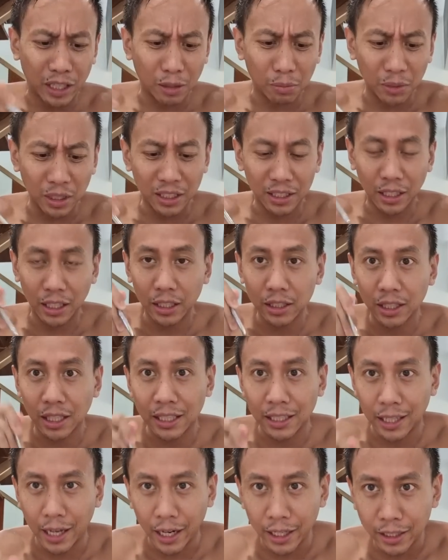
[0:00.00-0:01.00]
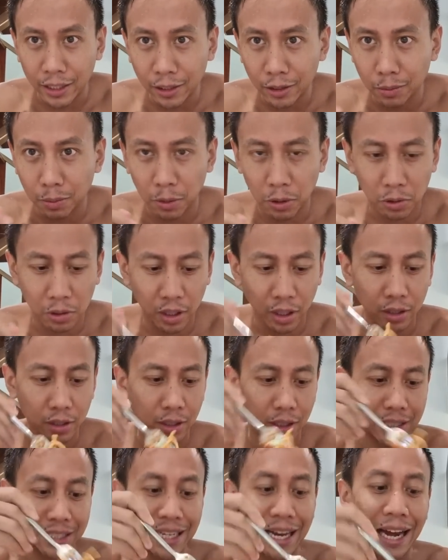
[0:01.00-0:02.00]
And I'm listening to 90s
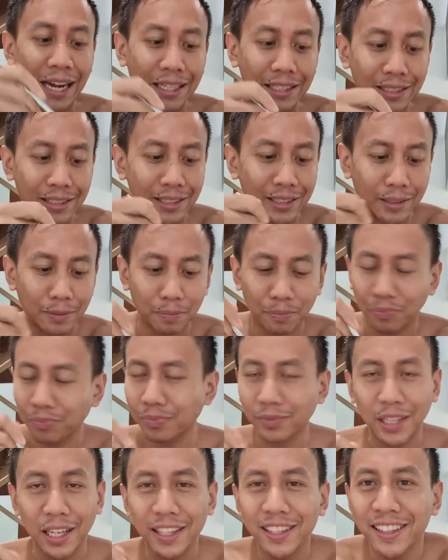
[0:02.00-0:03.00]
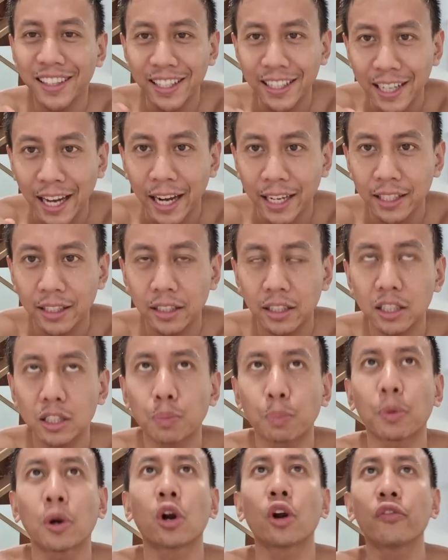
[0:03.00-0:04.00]
music. Guys, the
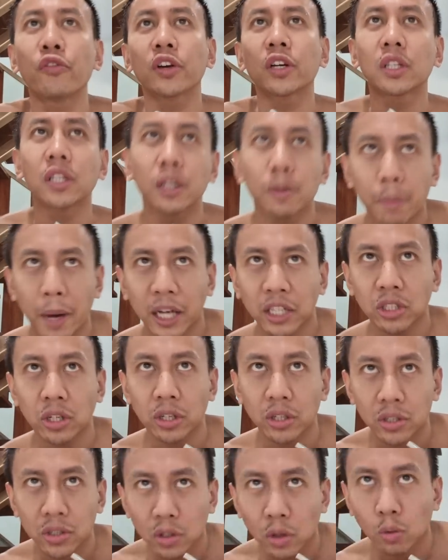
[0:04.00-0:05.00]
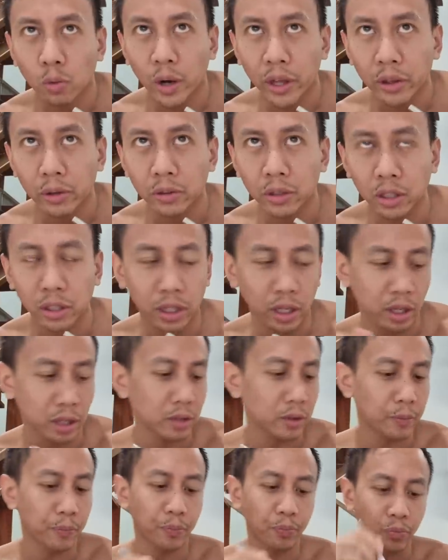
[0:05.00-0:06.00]
90s perfectly matches the weather today.
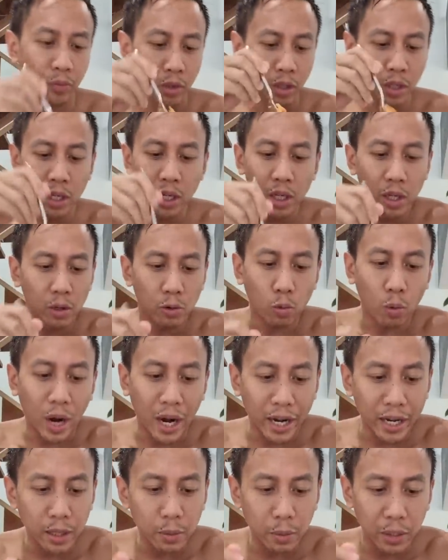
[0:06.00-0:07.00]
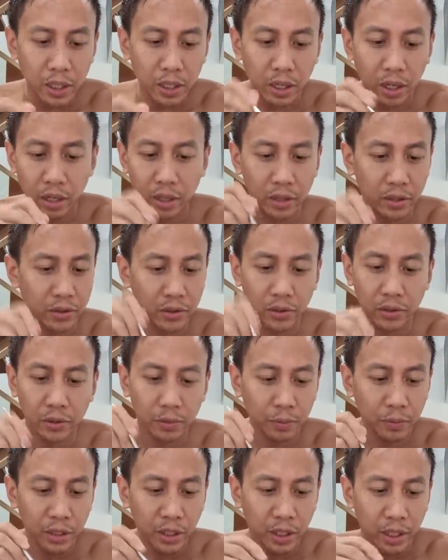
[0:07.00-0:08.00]
Why?
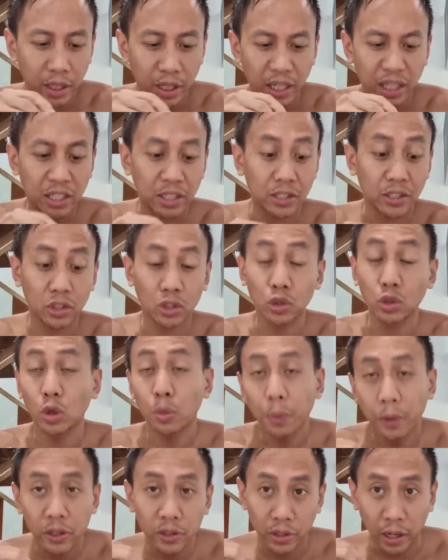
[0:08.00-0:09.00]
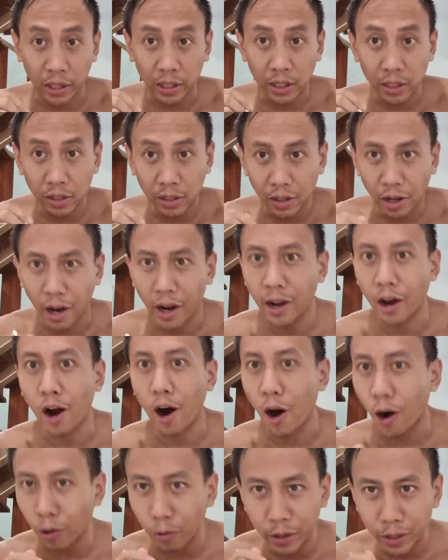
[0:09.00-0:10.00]
Because it's super sunny. I
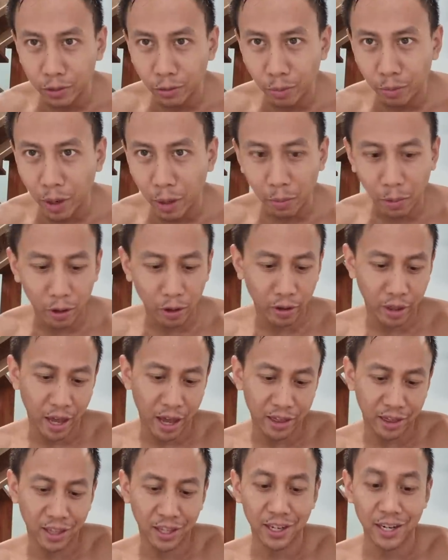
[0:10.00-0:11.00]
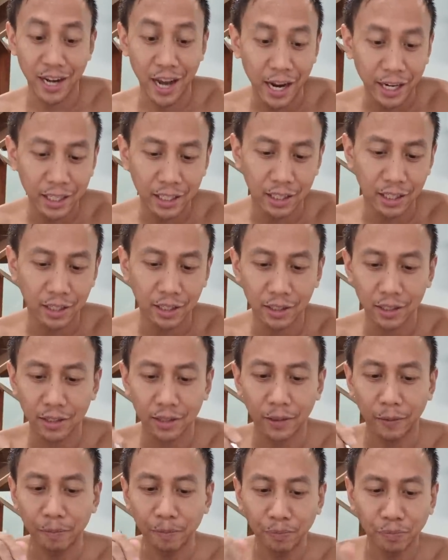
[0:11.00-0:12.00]
always remember that the
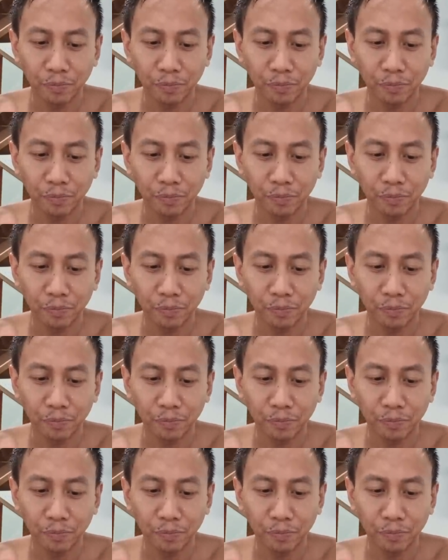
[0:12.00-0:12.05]
90s,